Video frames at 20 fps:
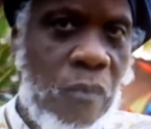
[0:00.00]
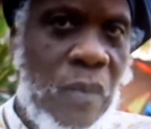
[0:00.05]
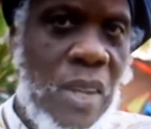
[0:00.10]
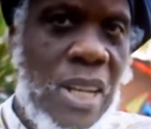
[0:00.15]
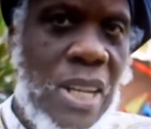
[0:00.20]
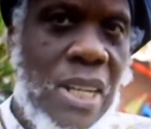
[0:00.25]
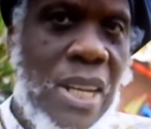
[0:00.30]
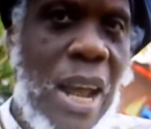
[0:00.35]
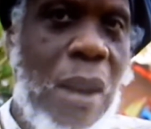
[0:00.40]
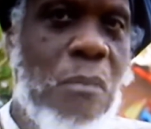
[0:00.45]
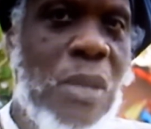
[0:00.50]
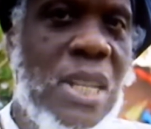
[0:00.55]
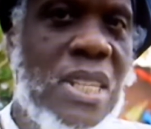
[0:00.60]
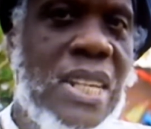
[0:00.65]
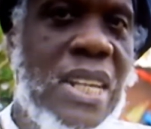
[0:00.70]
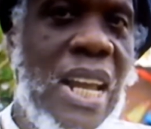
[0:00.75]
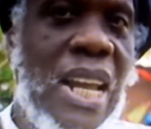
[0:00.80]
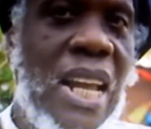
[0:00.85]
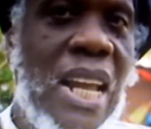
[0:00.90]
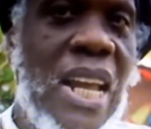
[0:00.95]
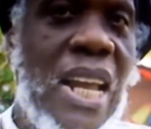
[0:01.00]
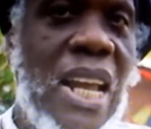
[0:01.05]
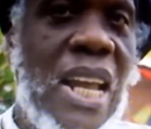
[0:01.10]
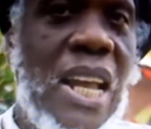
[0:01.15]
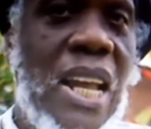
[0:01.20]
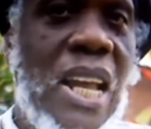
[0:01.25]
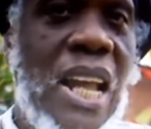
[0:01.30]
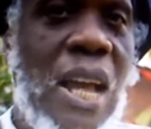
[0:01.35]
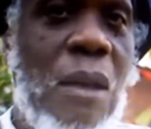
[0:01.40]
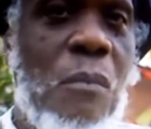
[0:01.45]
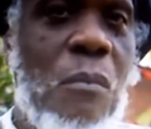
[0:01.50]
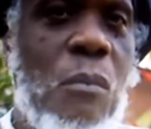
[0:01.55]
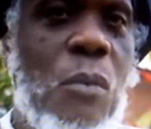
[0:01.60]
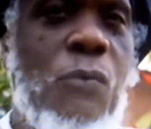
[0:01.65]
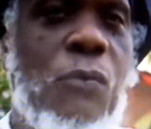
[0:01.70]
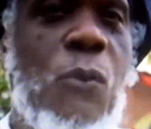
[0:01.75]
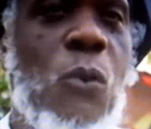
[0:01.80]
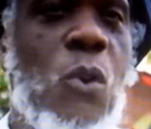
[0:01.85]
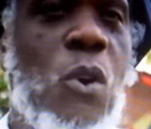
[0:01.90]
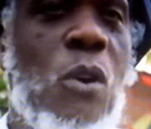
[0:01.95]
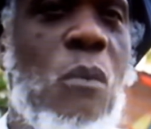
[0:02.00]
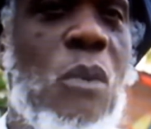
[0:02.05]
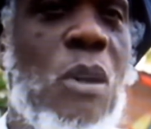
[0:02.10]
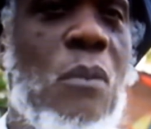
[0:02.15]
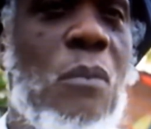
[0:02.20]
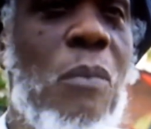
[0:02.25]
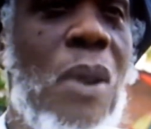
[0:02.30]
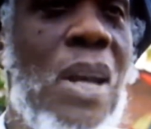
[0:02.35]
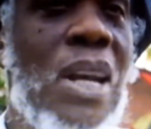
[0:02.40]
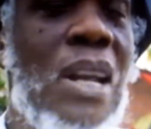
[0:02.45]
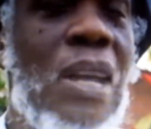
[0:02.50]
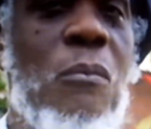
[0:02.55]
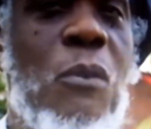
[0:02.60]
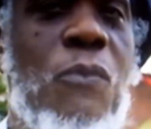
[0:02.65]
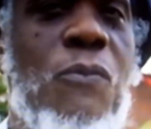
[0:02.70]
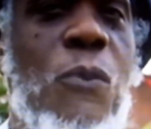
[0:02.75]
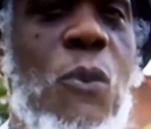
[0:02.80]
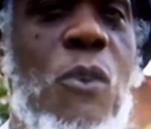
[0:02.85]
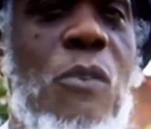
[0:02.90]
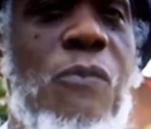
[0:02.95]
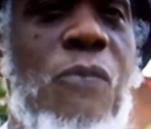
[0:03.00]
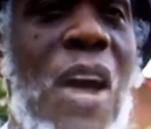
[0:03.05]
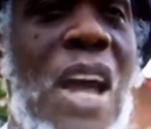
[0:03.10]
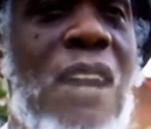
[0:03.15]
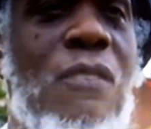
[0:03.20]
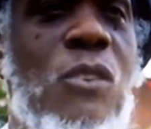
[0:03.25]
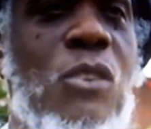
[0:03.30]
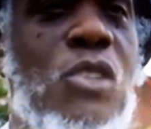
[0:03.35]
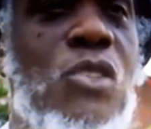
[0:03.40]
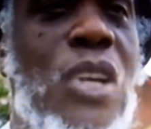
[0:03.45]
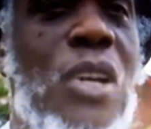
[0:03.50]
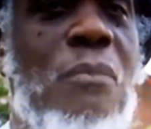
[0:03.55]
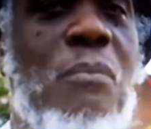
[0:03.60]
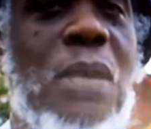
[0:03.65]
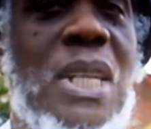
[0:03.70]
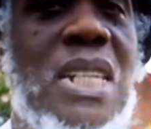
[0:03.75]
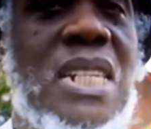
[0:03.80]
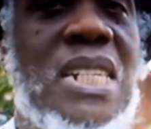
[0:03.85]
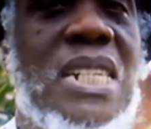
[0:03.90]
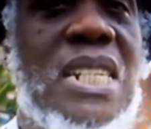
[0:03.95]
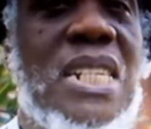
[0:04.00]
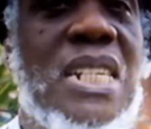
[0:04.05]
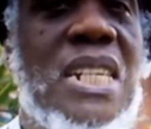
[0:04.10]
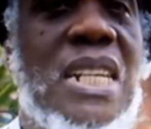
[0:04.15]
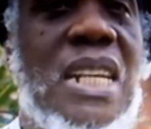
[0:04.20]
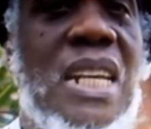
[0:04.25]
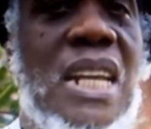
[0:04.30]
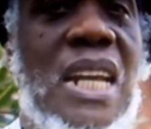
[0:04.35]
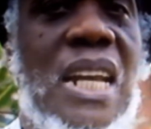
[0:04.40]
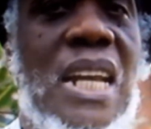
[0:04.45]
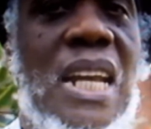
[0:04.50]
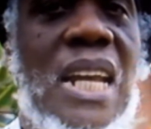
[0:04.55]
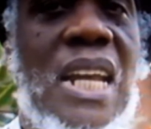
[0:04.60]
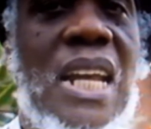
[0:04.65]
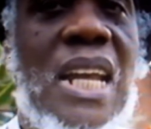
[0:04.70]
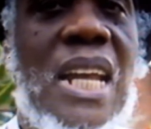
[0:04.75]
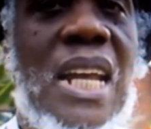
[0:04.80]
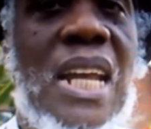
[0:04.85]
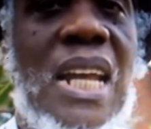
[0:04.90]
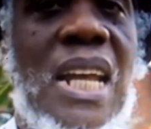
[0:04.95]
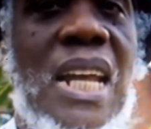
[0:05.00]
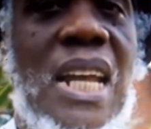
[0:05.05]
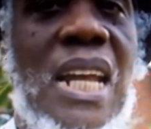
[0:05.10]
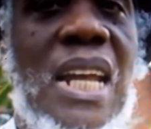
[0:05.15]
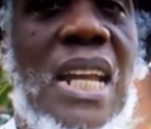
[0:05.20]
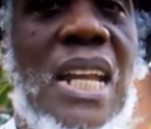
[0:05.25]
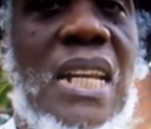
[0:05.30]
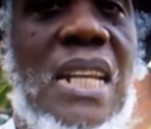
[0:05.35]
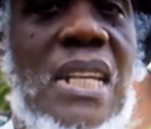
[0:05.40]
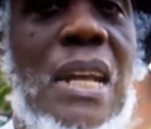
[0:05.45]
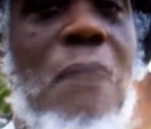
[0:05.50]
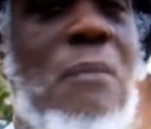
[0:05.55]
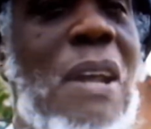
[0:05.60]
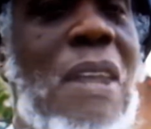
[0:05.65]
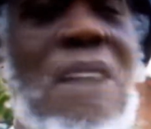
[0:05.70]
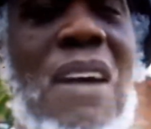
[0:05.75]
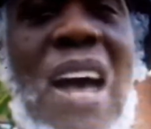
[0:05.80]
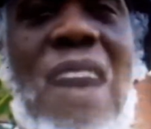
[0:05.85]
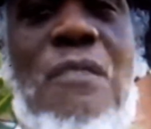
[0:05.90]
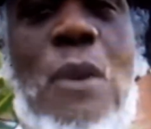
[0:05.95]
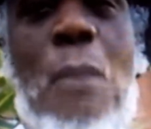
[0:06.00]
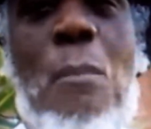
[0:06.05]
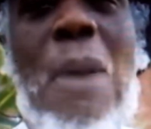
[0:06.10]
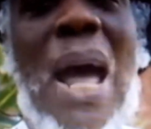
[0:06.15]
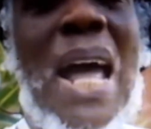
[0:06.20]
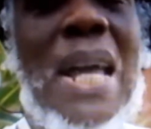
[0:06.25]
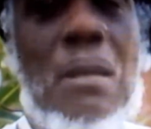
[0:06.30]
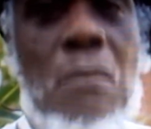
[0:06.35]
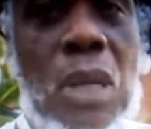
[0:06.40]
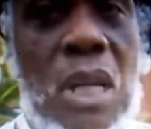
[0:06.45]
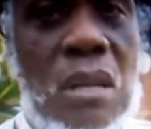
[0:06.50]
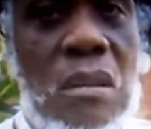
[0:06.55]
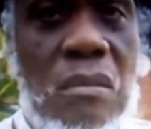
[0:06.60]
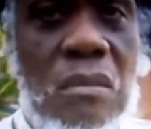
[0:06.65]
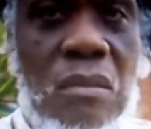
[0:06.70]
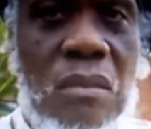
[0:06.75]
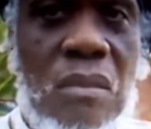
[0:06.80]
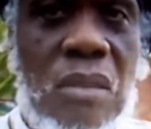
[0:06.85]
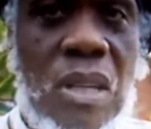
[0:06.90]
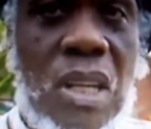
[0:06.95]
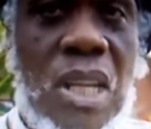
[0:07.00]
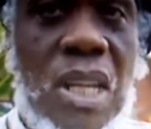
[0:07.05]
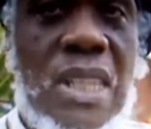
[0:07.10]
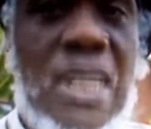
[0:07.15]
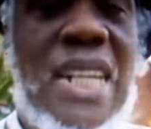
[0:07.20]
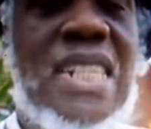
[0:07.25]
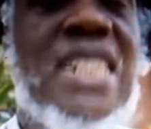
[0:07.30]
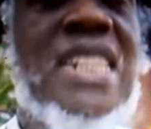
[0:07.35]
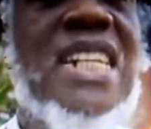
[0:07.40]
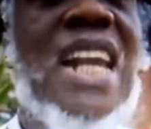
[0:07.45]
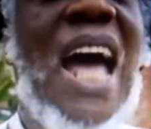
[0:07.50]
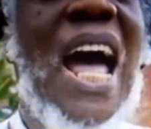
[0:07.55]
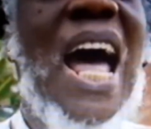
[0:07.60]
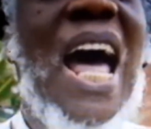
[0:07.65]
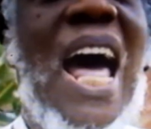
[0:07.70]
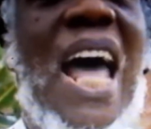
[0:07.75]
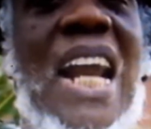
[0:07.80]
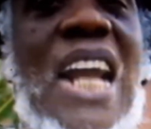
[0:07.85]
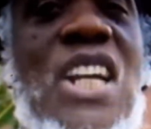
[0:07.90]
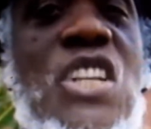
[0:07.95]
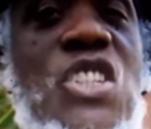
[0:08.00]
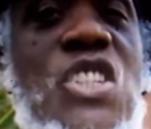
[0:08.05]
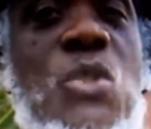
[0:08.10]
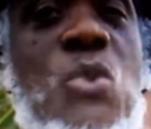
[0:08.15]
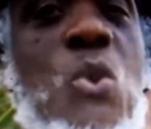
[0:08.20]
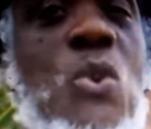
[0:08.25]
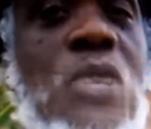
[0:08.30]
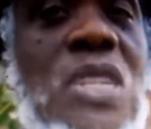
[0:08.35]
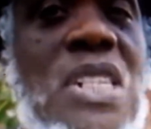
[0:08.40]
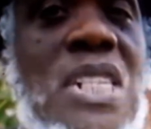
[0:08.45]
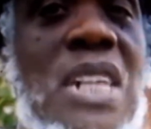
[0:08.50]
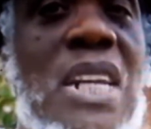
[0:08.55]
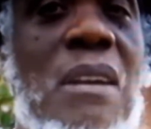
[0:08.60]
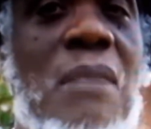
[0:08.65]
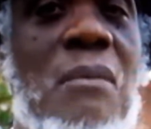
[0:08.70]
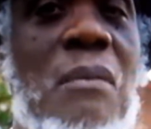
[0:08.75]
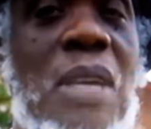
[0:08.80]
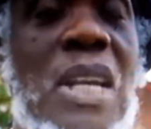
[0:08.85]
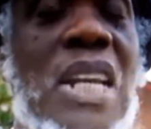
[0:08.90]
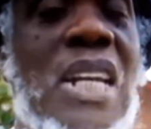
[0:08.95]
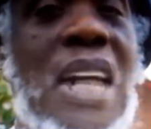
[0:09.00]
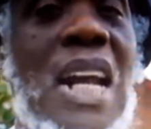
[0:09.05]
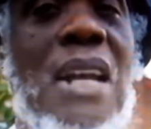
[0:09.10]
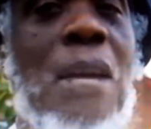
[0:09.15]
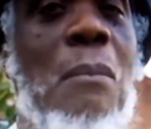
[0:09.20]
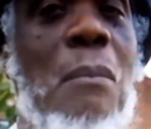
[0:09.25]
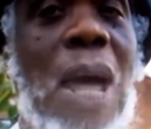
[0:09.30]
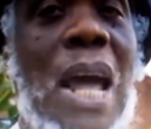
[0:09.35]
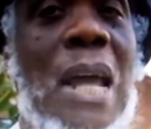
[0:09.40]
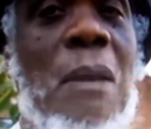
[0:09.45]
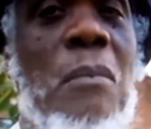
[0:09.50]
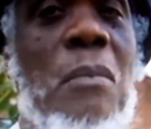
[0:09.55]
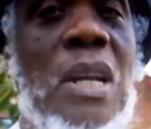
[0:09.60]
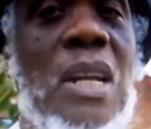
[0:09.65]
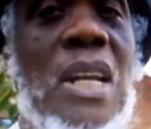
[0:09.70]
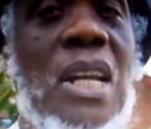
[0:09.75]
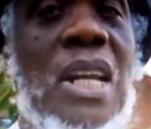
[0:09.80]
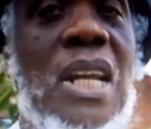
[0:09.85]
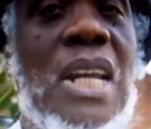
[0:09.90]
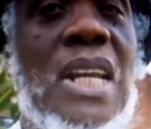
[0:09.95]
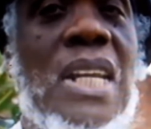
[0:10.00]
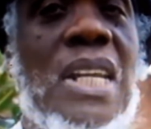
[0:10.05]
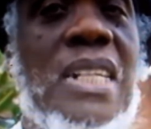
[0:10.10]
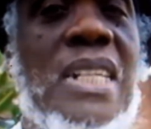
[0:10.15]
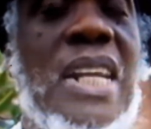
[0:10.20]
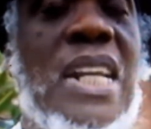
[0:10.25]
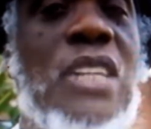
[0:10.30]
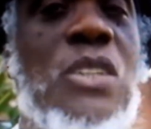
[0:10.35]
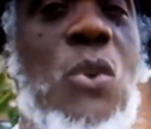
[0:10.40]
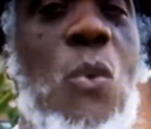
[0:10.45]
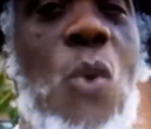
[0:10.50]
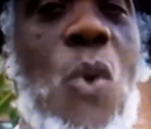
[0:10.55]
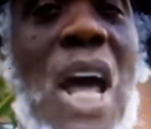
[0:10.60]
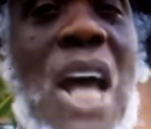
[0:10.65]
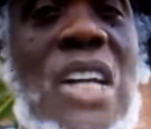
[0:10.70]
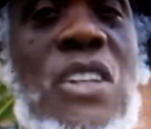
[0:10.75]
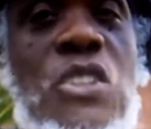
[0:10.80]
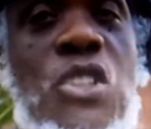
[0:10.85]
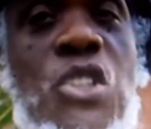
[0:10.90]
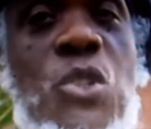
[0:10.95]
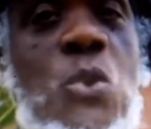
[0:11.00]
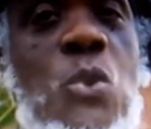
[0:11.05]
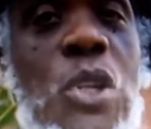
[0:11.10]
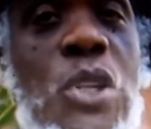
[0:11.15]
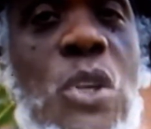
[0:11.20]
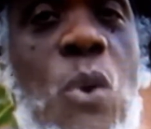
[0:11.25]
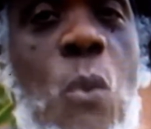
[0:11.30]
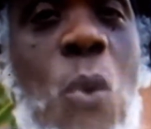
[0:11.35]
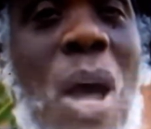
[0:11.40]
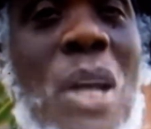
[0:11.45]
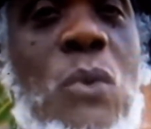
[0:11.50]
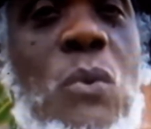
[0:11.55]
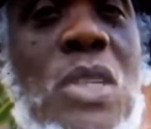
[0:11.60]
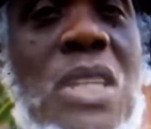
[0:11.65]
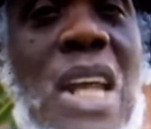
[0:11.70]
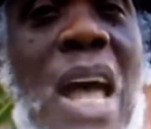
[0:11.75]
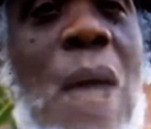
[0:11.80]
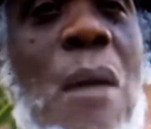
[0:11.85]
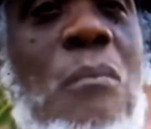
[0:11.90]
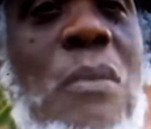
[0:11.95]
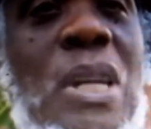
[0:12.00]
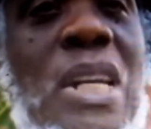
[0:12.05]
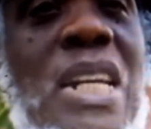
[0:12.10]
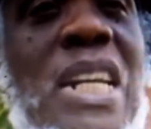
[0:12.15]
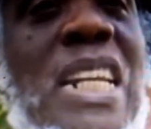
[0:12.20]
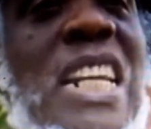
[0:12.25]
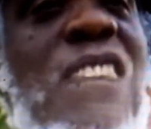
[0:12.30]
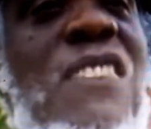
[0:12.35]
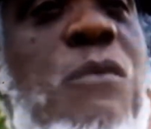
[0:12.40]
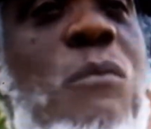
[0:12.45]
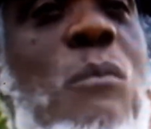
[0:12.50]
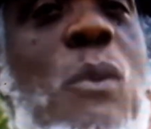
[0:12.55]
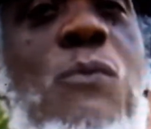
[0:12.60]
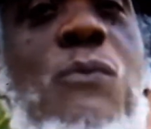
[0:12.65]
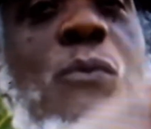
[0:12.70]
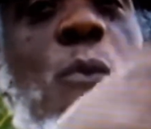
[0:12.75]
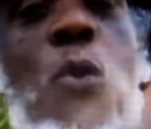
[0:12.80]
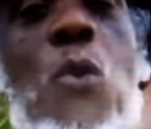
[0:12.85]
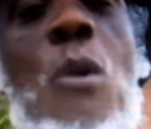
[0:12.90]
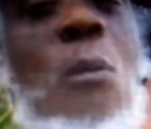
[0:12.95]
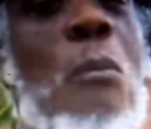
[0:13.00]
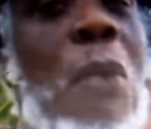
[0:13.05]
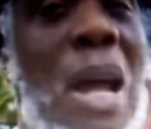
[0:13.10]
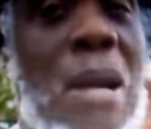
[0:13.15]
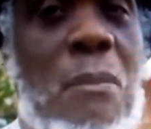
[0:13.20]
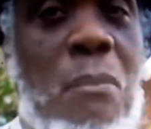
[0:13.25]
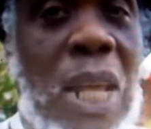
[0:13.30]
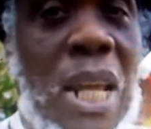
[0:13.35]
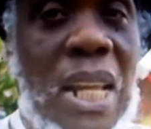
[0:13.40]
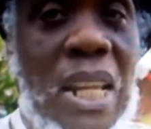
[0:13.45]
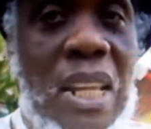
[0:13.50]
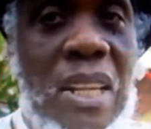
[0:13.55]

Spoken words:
That means that before 500 BC, them never have no Bible. Yet till all of the stories them in the Bible tend to want to show you what was happening even before man make.